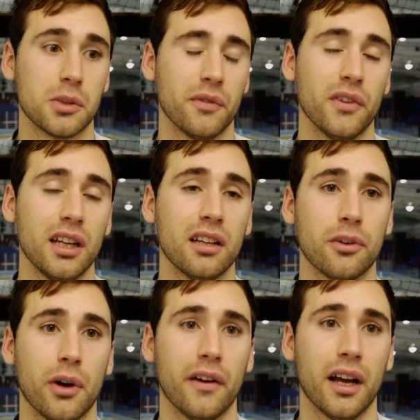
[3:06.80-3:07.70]
we've needed
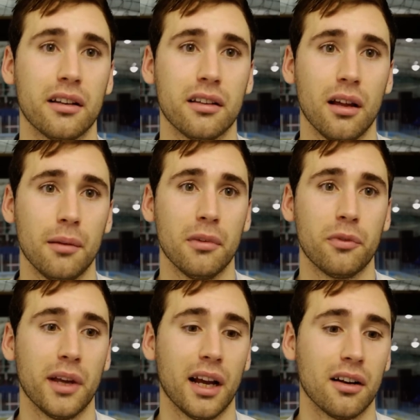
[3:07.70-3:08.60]
to have had.
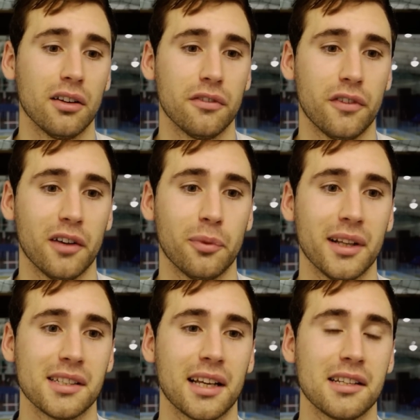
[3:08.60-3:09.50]
If we hadn't got the 5
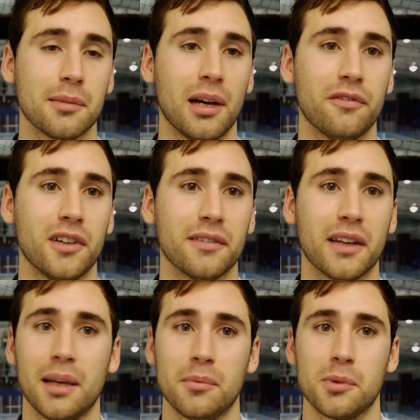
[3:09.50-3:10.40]
wins against them out of 5
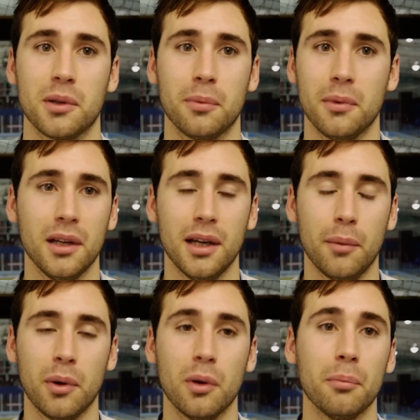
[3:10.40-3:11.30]
games, we
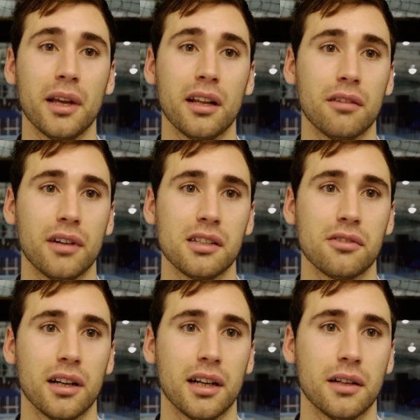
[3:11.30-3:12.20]
wouldn't be in the race
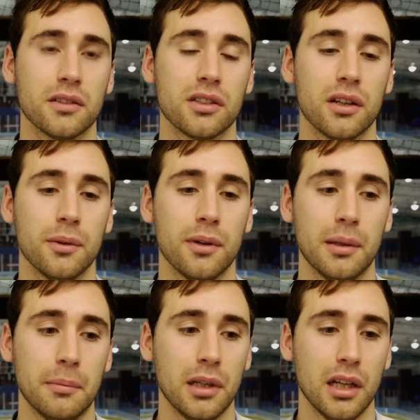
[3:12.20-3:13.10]
right now. So
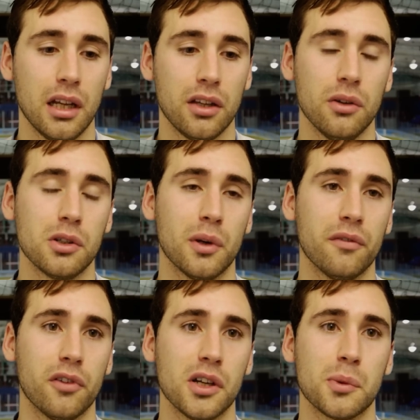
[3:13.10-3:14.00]
huge win
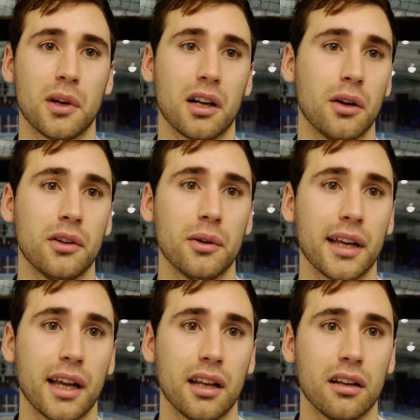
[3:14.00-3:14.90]
for us. We've got to go and do it
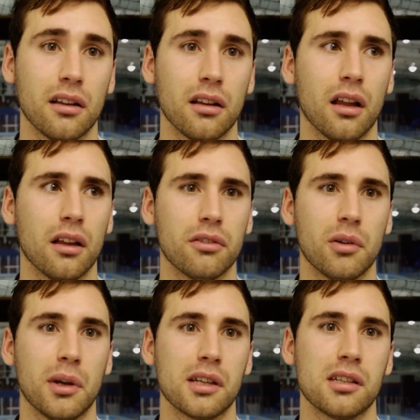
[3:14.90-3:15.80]
again in
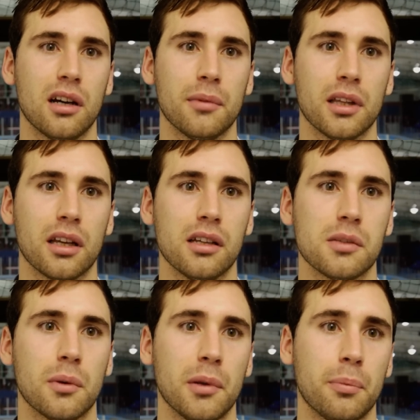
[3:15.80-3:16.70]
3 weeks' time, I think it
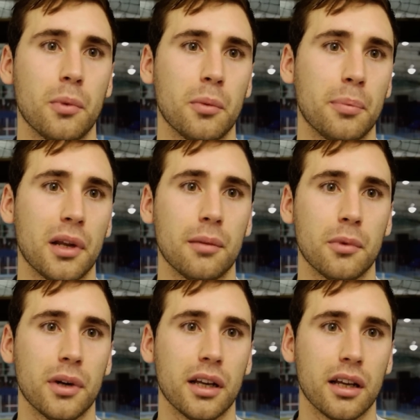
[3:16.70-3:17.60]
is, when we play them
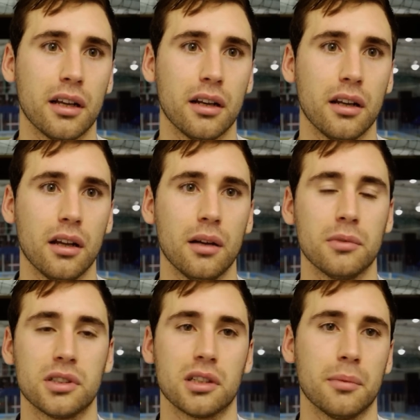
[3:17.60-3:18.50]
away again,
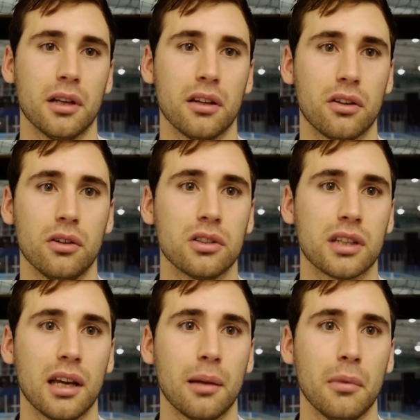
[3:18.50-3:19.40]
which is going to be another huge
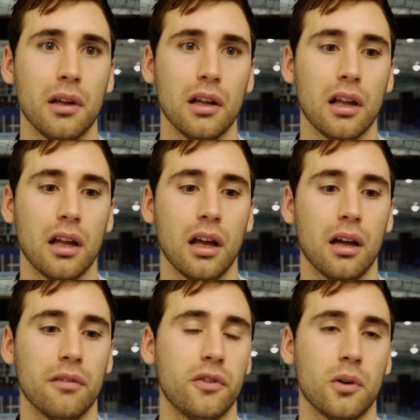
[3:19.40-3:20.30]
game,
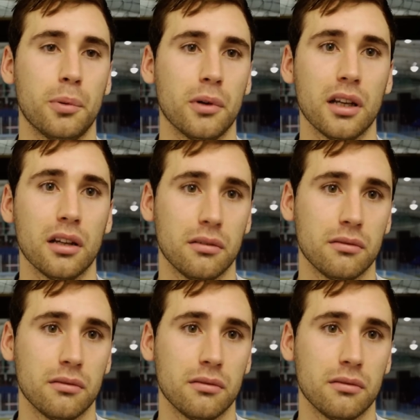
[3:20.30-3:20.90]
4-pointer,